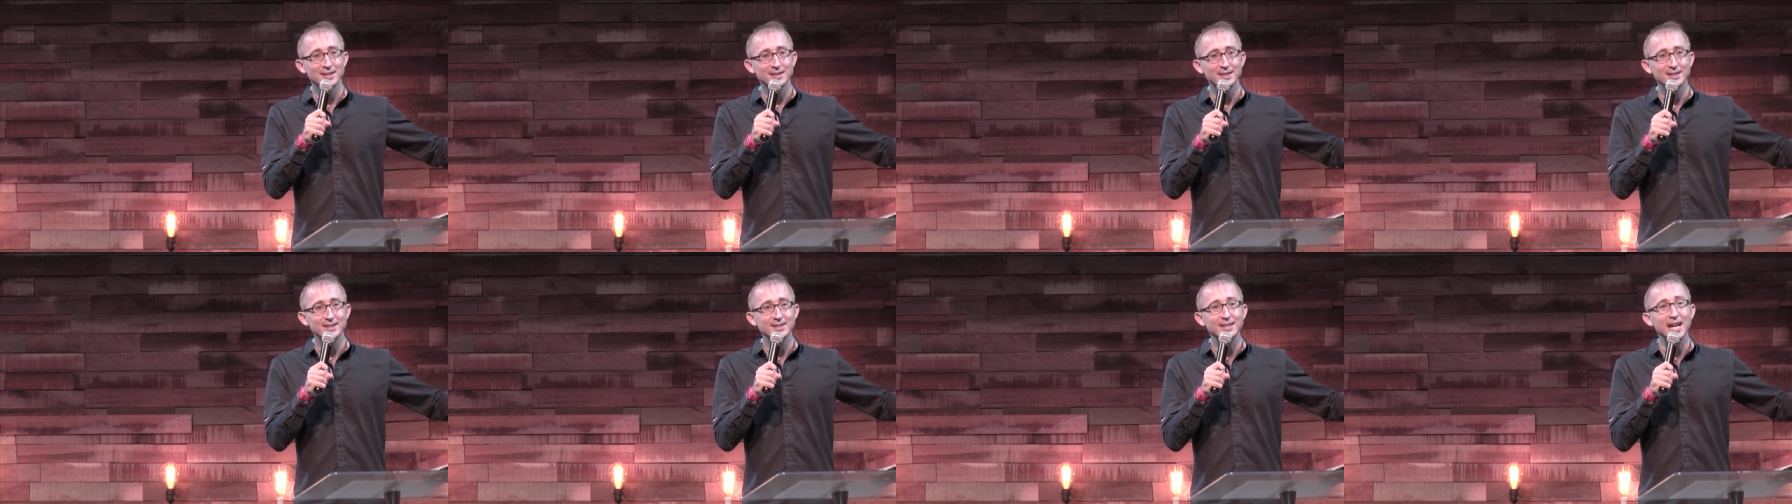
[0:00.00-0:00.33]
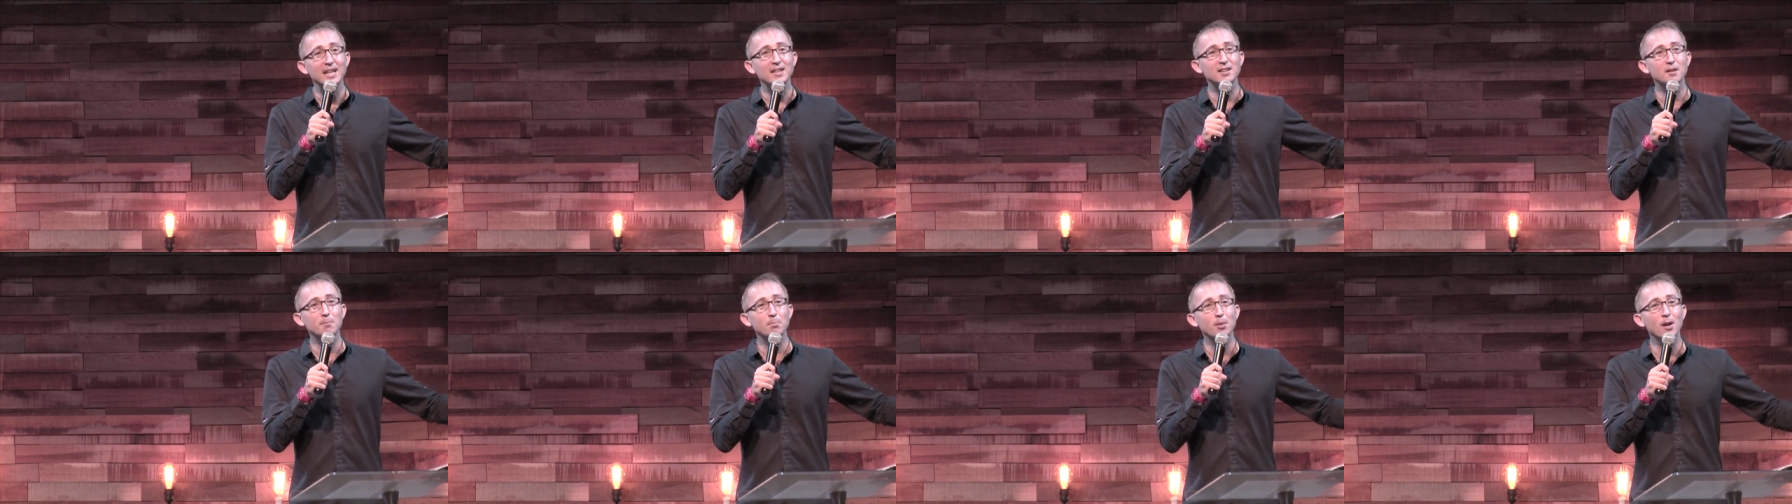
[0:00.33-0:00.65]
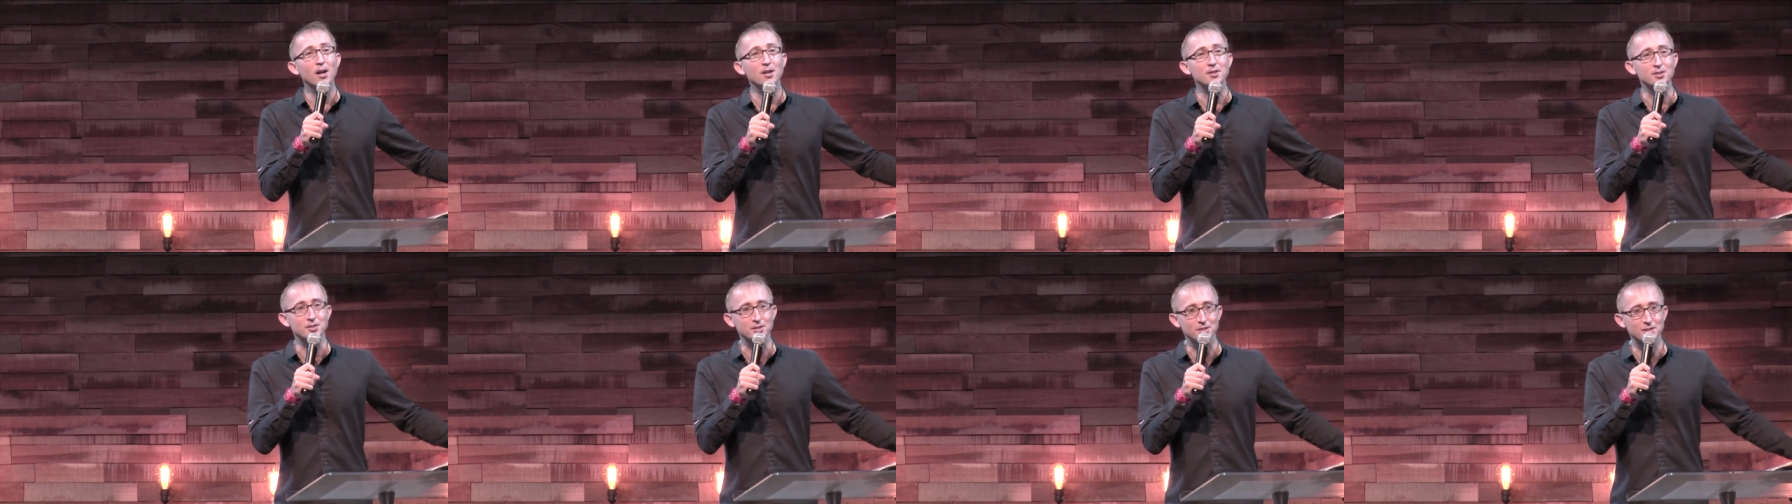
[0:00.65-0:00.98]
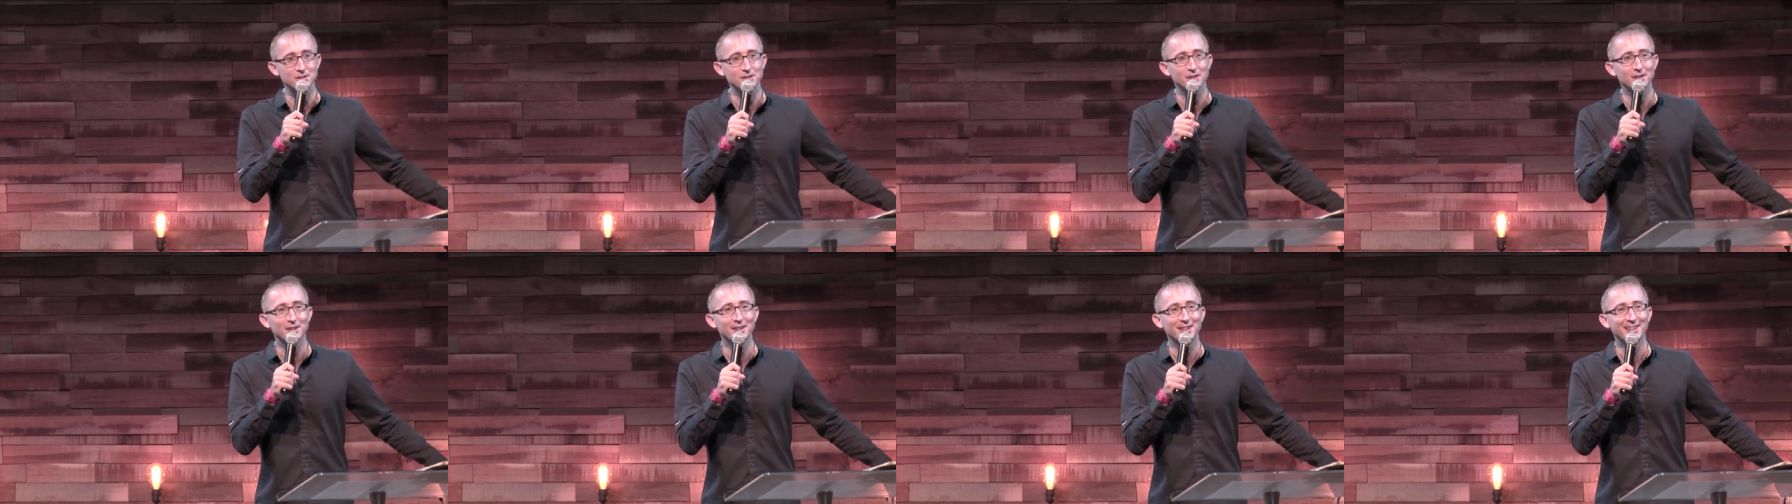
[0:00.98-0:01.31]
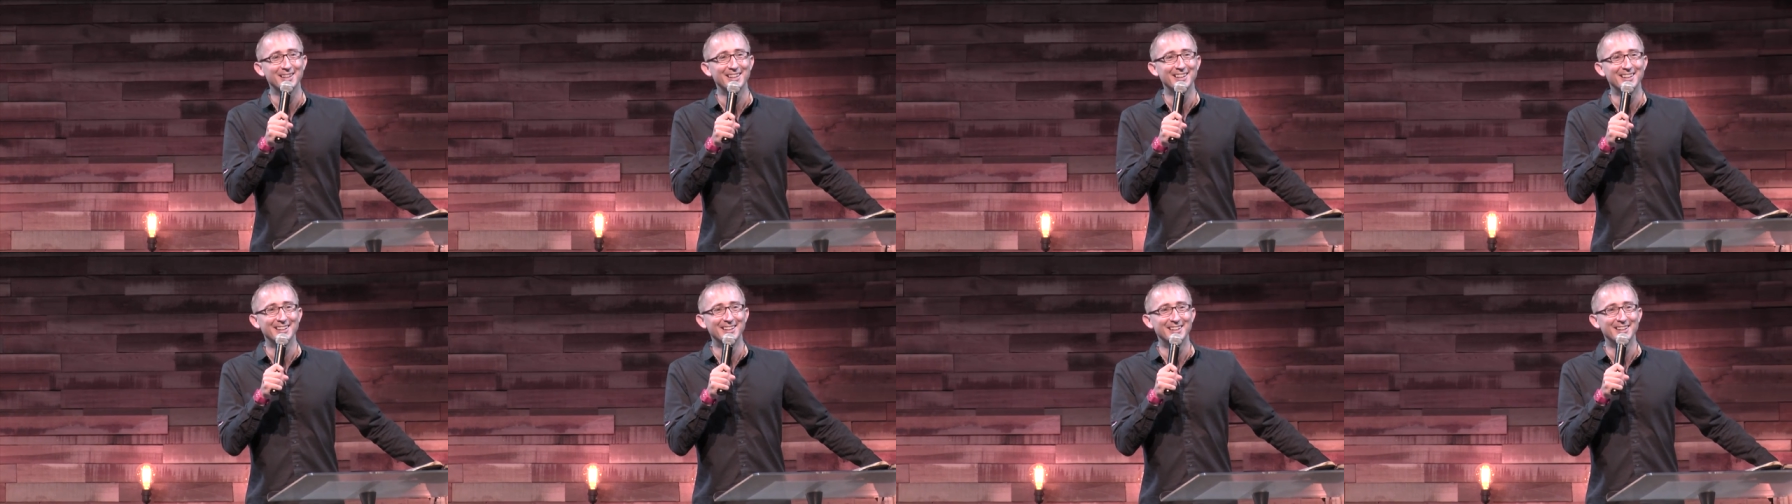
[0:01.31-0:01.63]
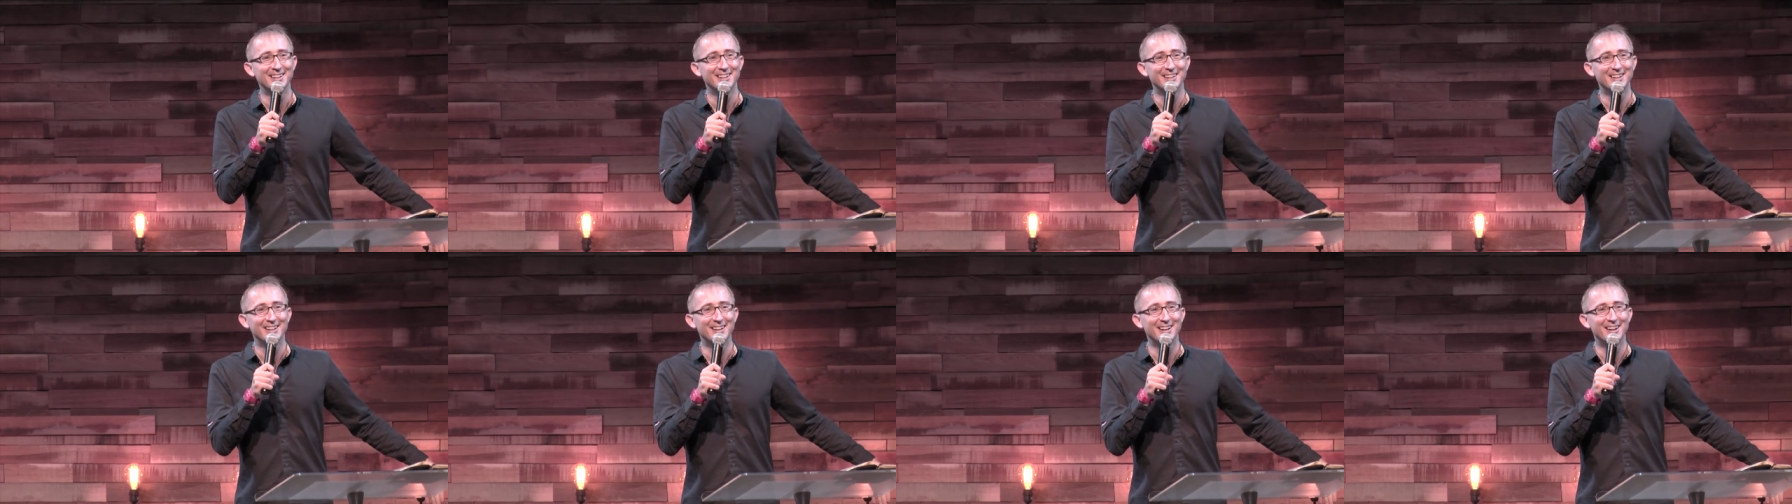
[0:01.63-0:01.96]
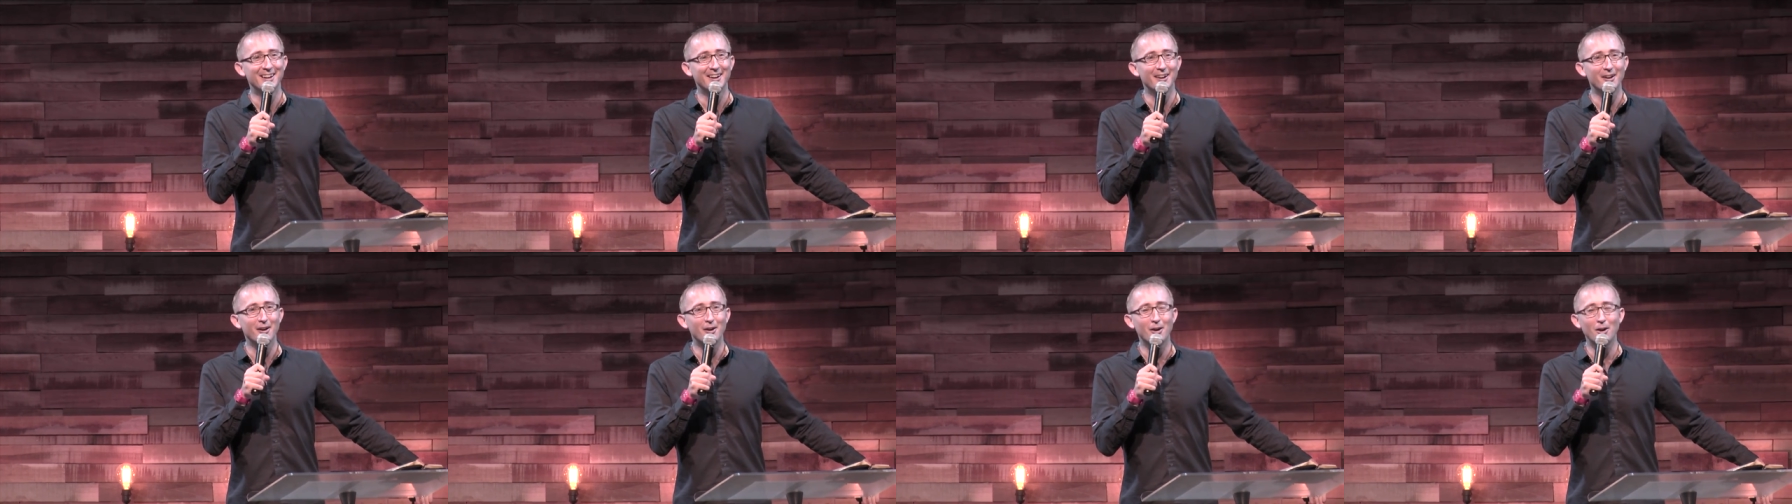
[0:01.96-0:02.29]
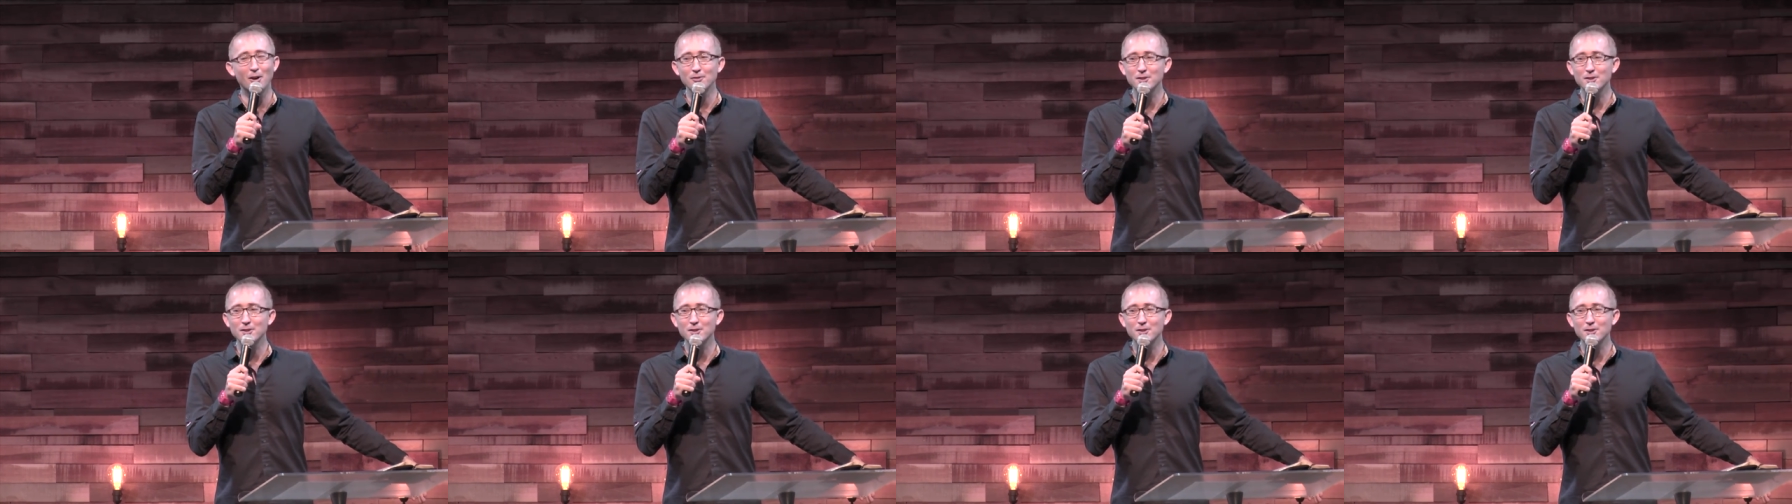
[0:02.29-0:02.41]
take the plunge on